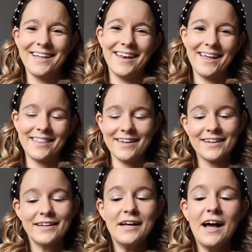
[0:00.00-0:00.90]
Nothing.
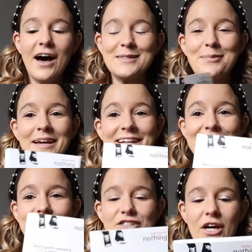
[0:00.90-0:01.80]
It's by
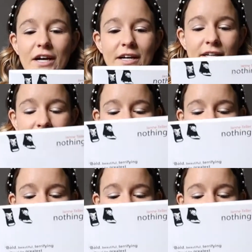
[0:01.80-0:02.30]
Jan